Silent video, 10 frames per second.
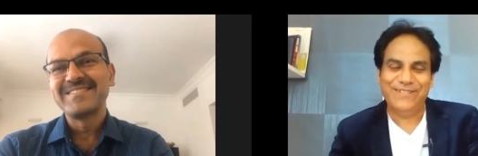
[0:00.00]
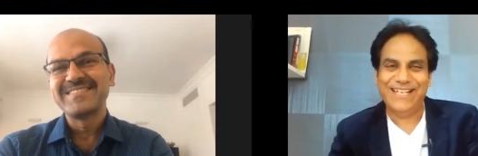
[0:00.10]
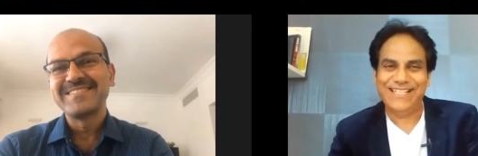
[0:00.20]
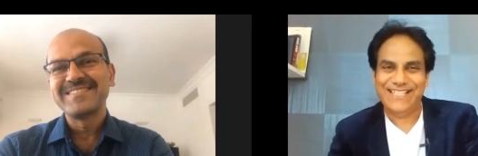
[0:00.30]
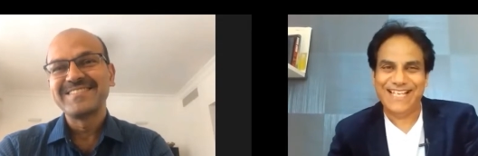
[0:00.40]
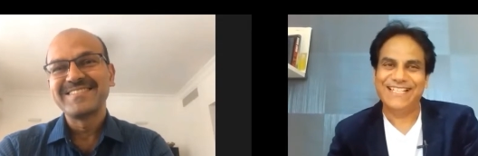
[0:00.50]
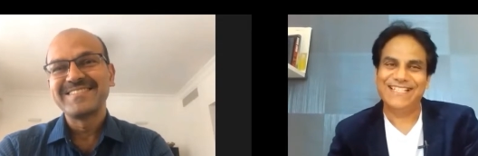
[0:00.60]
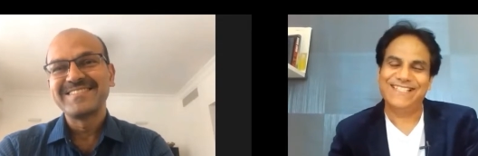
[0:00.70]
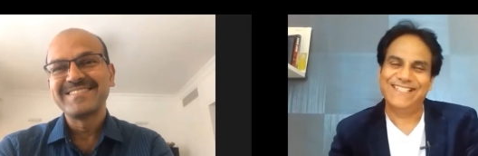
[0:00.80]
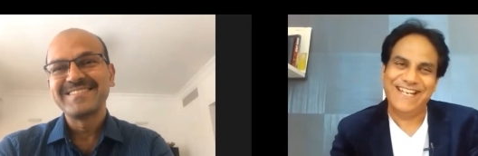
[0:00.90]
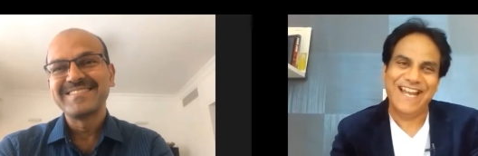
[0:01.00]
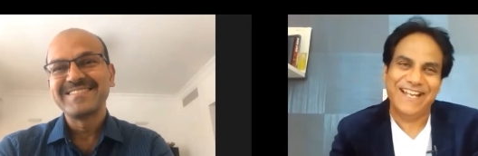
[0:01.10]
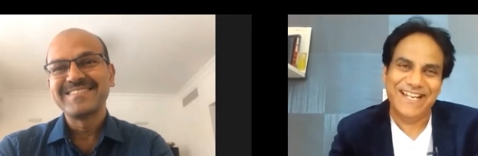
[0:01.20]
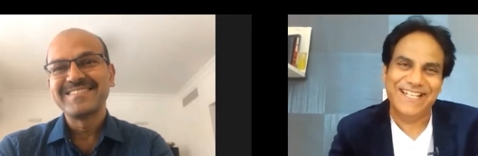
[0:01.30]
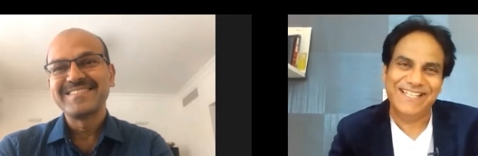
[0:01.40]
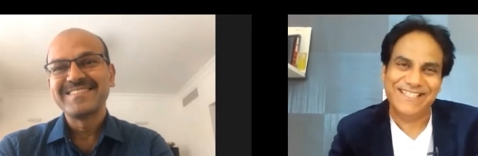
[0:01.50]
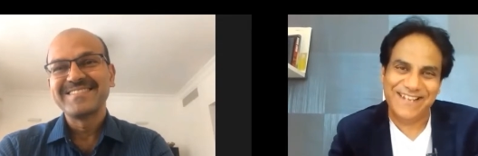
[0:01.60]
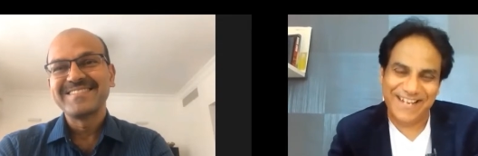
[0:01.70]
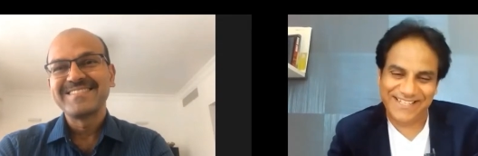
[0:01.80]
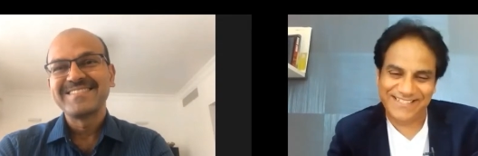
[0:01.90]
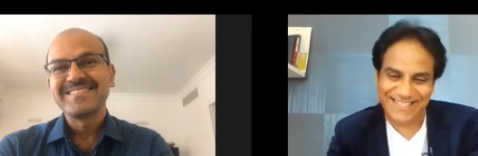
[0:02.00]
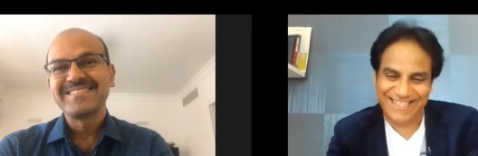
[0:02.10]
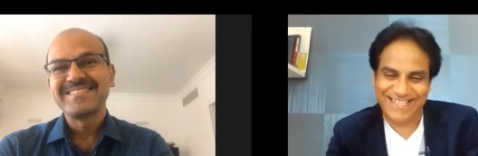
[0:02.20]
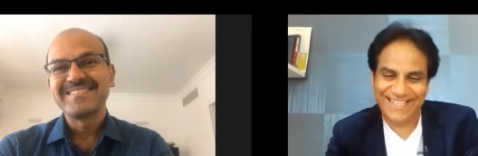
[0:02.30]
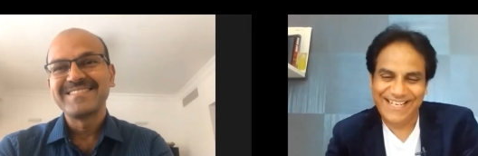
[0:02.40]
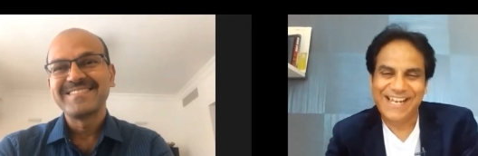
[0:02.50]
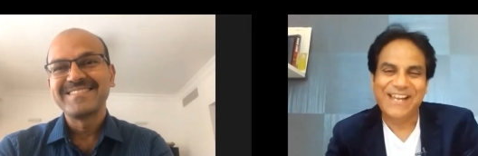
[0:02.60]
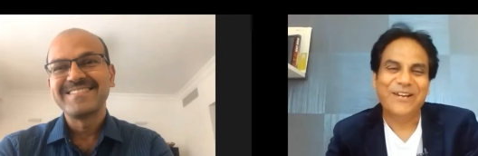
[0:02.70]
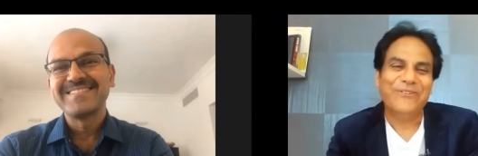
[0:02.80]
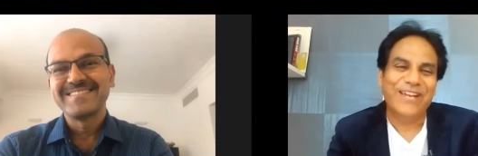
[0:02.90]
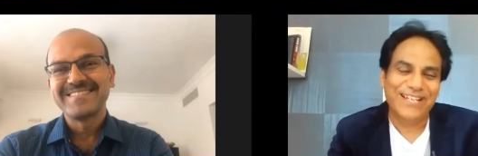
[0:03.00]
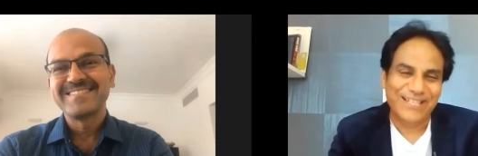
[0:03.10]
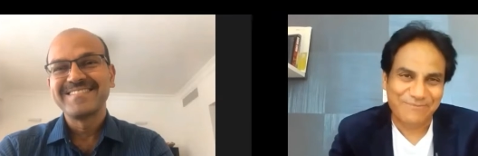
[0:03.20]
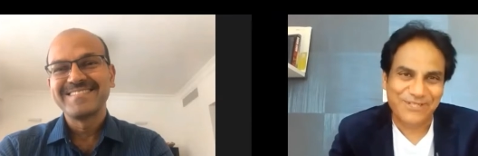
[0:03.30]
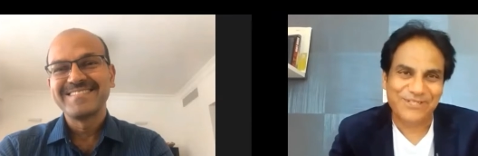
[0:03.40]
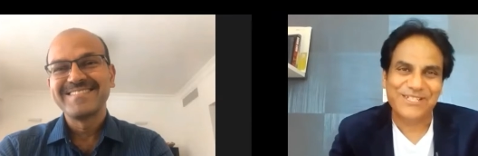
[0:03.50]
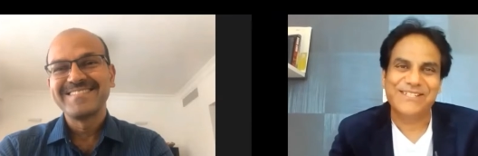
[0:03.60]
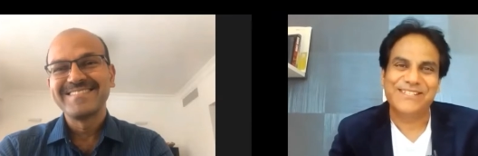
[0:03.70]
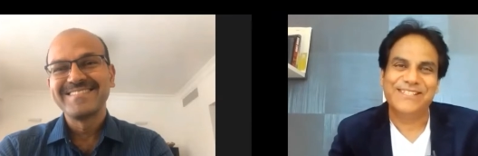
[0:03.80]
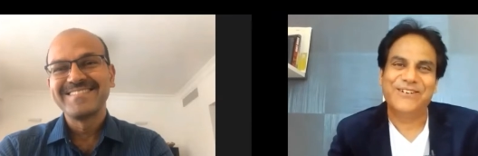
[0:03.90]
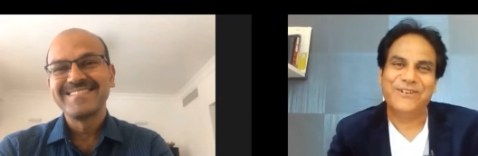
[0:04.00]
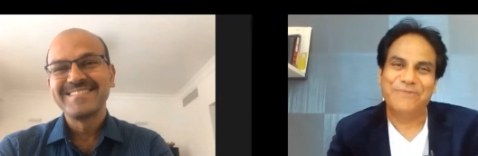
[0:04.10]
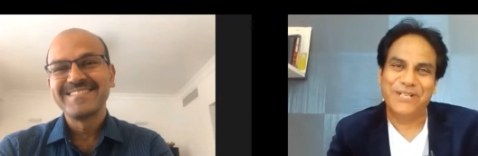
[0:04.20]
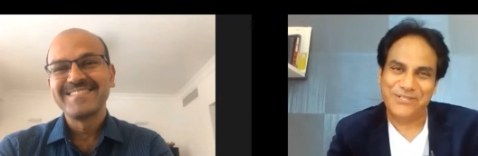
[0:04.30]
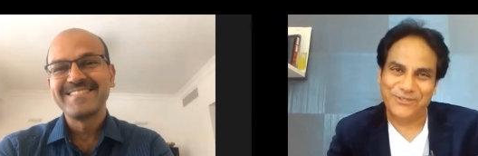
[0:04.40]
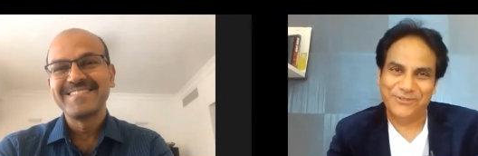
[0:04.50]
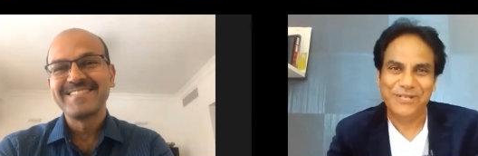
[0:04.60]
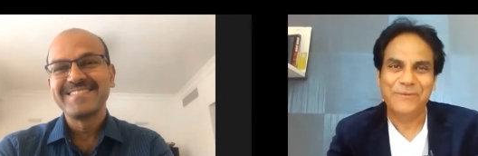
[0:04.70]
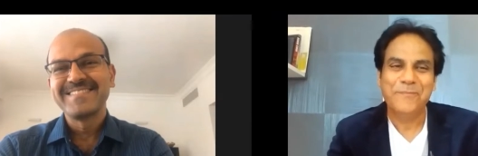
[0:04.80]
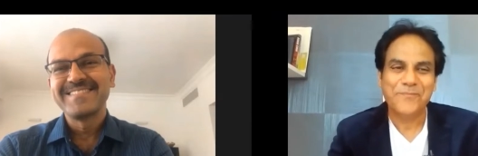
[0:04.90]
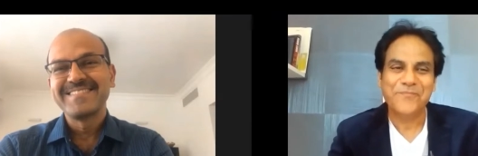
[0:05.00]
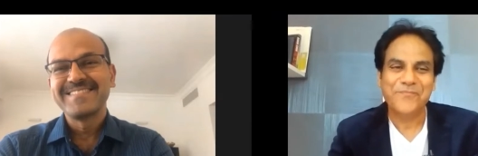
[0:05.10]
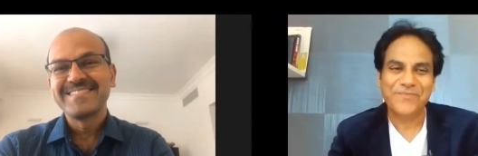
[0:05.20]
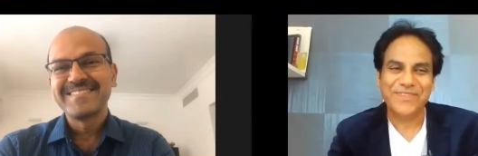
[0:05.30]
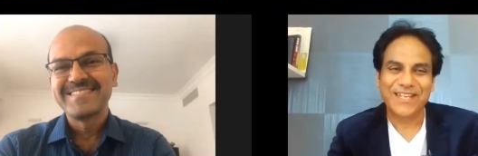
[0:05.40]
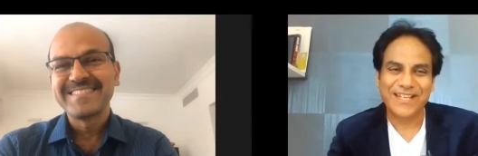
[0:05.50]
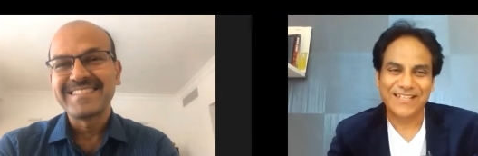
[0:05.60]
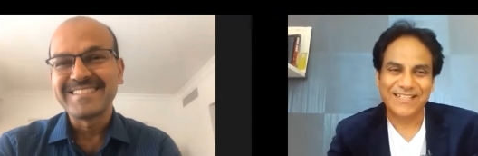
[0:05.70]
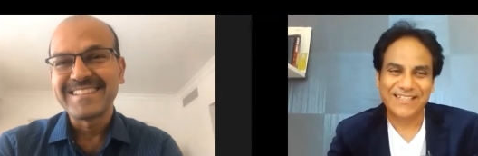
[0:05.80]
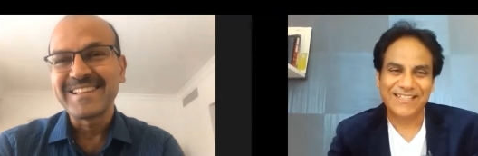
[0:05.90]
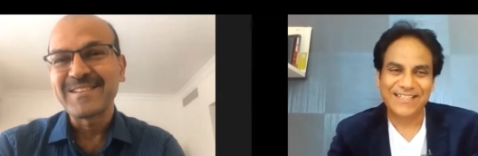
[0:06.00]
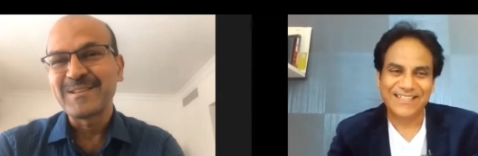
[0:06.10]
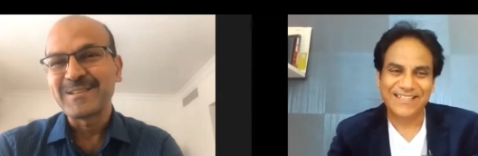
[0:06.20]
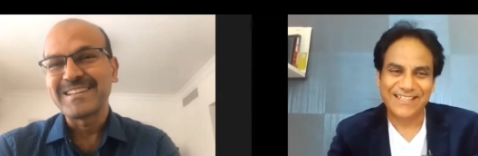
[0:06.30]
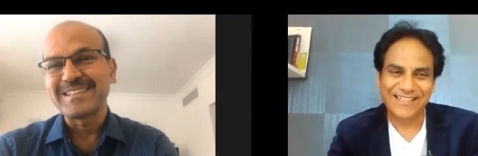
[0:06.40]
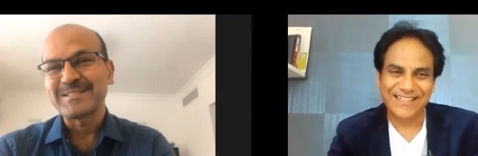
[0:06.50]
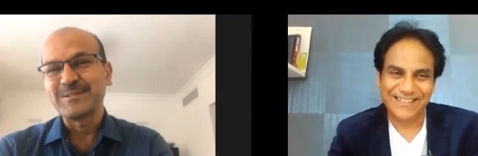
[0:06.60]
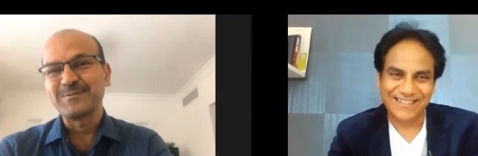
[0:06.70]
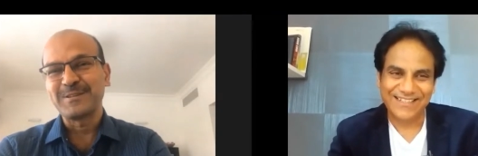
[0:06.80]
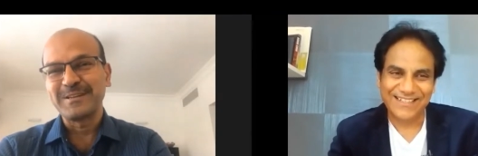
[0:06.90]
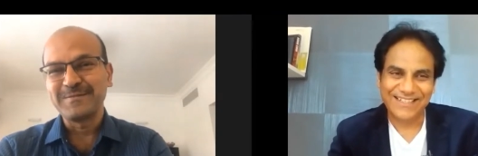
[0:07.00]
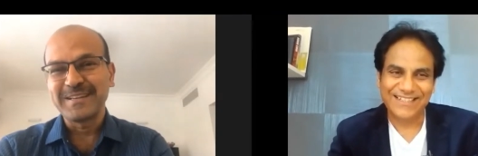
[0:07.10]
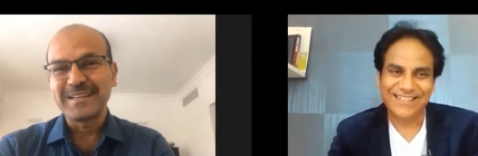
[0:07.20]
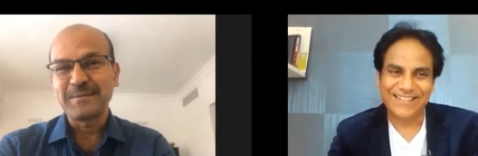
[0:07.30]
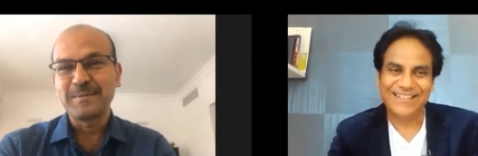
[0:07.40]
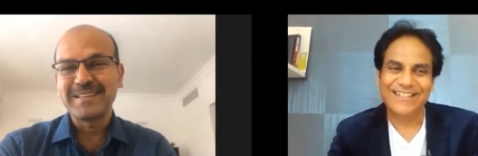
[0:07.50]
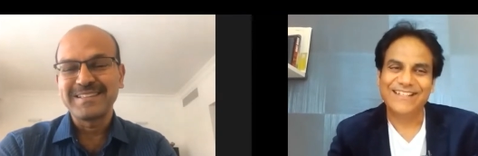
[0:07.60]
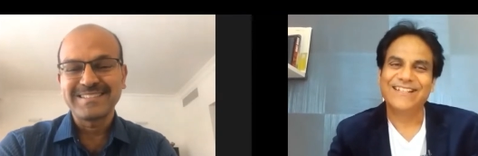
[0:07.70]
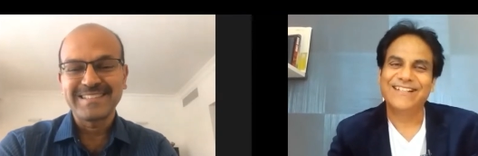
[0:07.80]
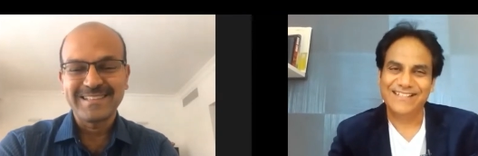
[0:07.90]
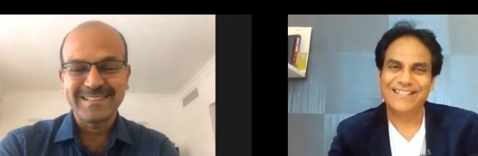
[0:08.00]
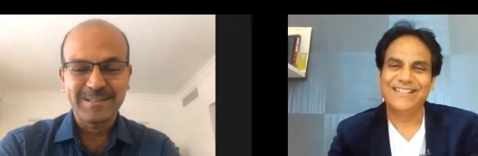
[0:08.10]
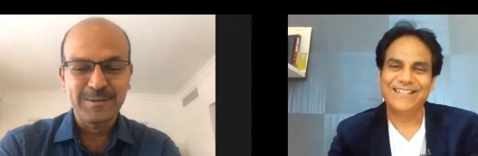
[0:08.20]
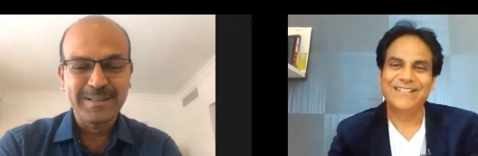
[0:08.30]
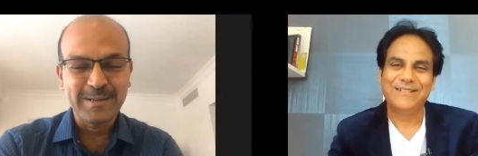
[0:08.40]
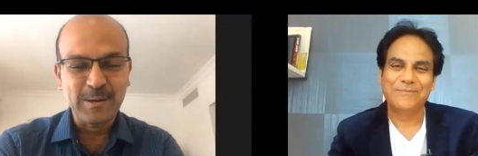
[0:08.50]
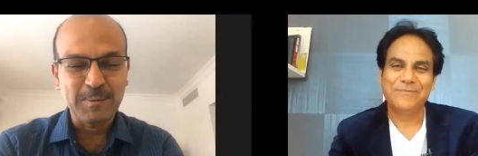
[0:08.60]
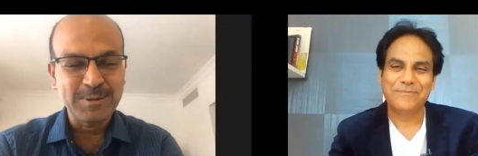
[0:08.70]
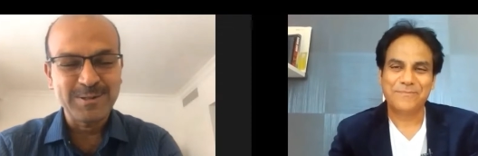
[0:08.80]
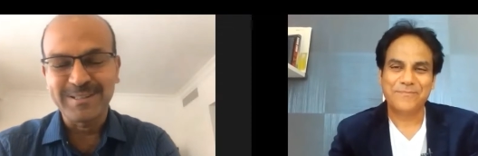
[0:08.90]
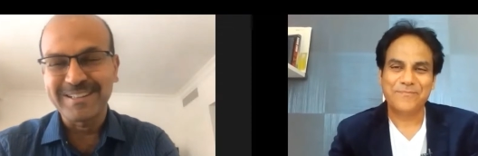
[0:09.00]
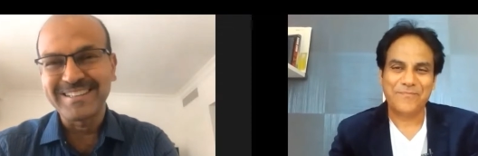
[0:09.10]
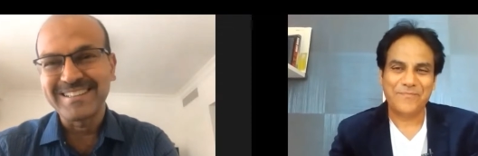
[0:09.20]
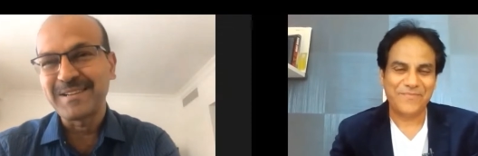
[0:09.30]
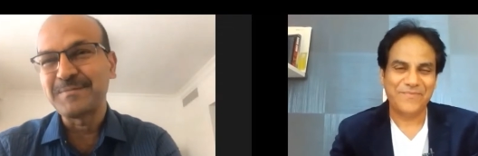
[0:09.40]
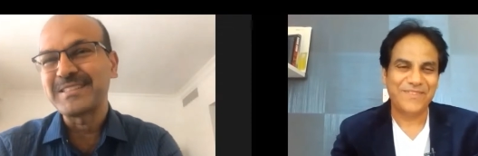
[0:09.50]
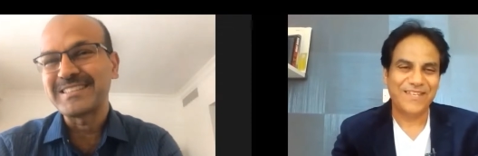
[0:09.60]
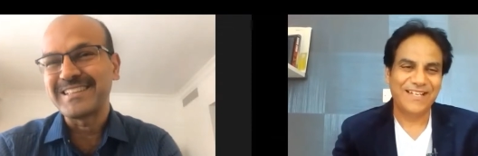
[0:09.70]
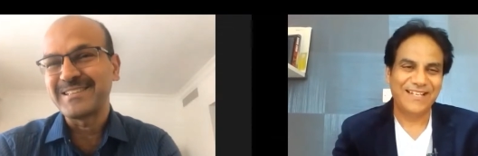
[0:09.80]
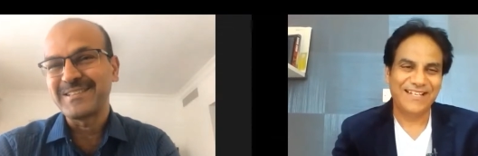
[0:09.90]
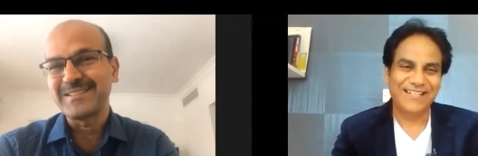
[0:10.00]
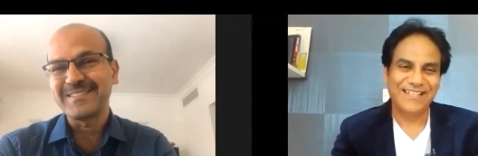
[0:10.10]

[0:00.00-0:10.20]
Speaker 1: he has seen any snakes. Welcome, Dr. Sridhar, on my show.
Speaker 2: Thank you, Dr. Ashok, for inviting me. It's a unique opportunity. Appreciate your